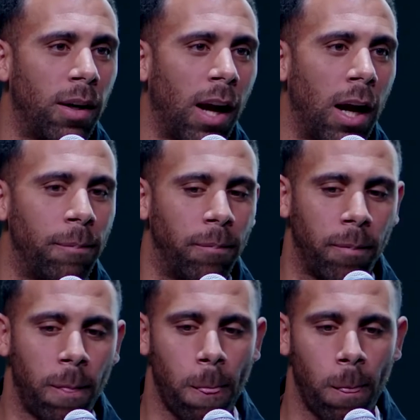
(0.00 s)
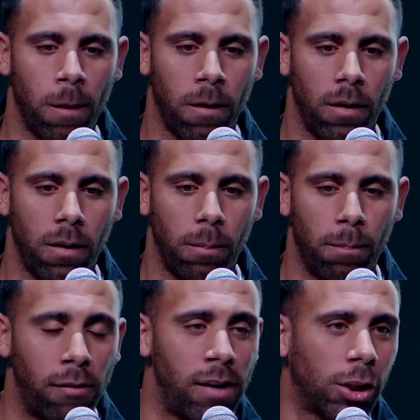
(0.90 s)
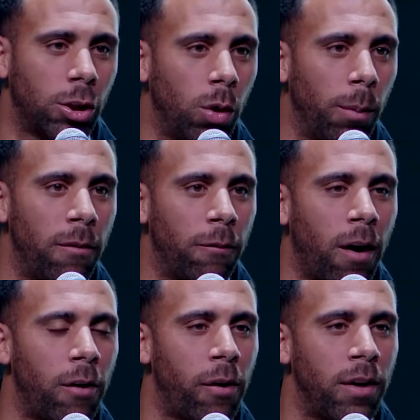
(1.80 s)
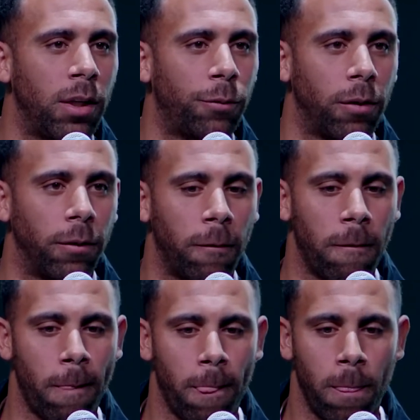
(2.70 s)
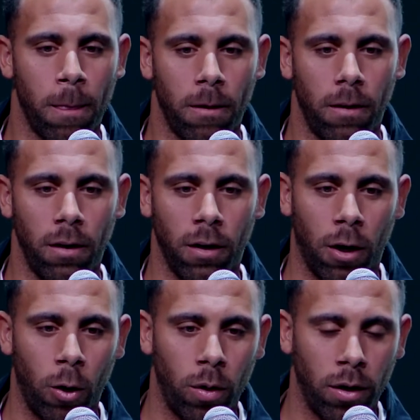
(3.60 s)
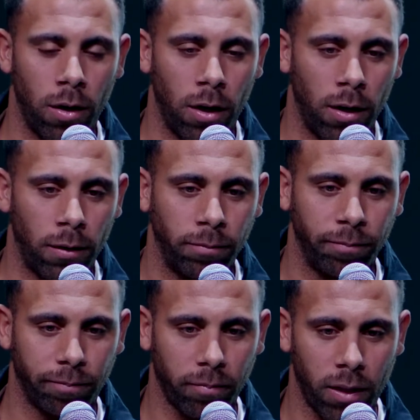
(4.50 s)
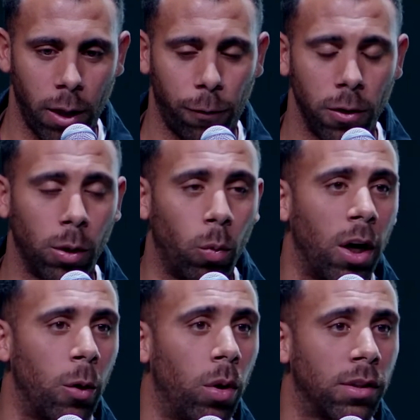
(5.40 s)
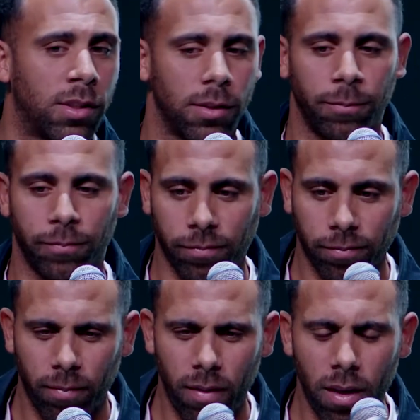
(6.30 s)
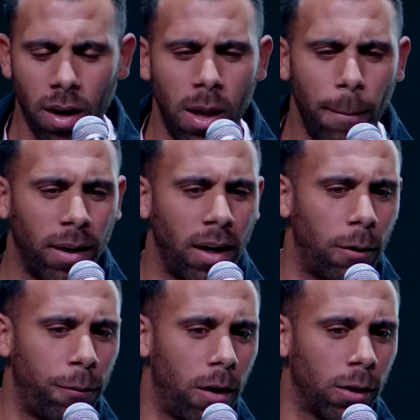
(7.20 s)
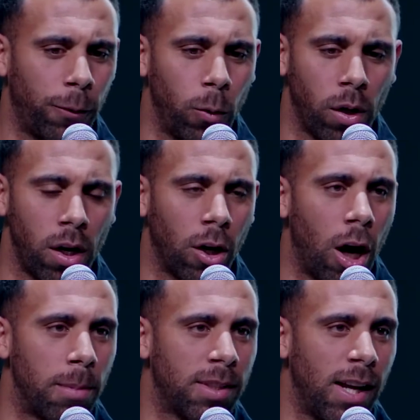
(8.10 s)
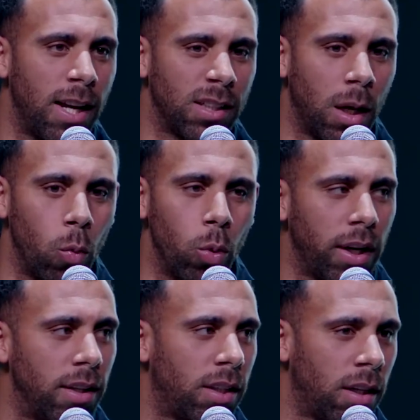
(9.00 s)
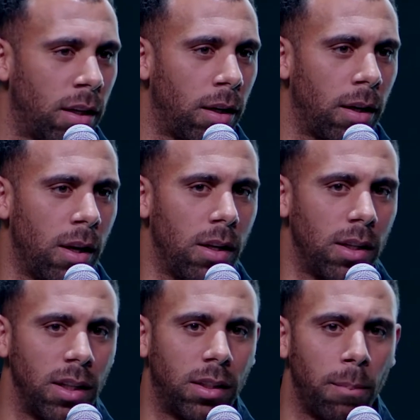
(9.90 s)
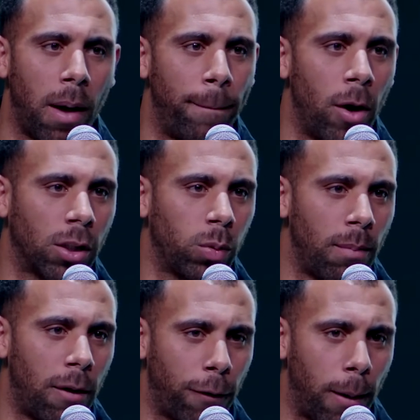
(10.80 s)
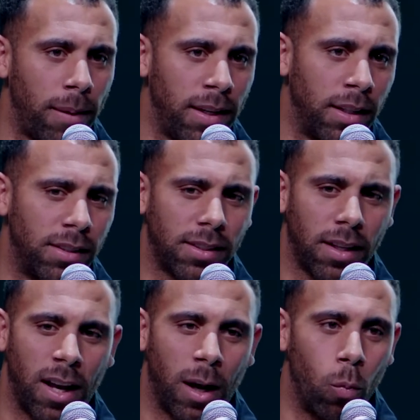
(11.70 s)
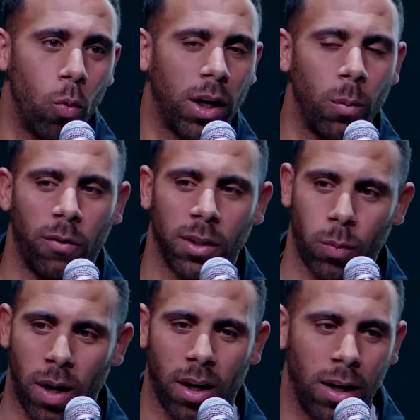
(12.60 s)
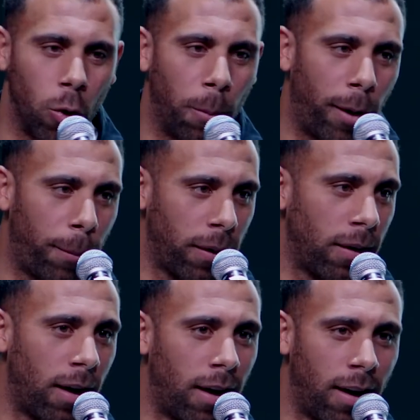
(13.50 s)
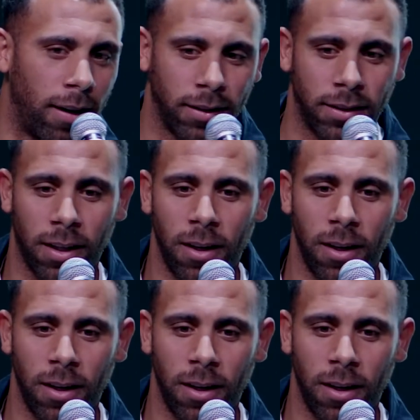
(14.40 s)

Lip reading: the game, my reaction would have been very, very different, you know, and different to what it was. But then I fast forward and I go upstairs and I walk into my box where my family is, and I'm walking in with a swagger, a little bop and that, and